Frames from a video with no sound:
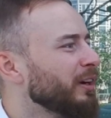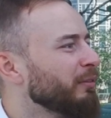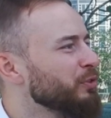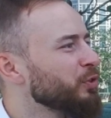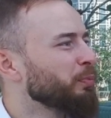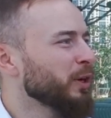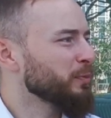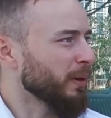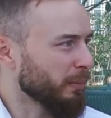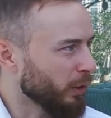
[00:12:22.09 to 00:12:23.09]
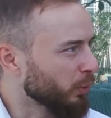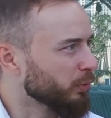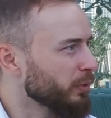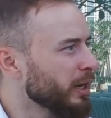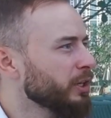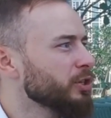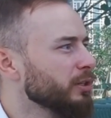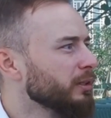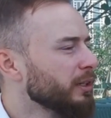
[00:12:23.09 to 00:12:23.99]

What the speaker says: I was surprised by my own reaction.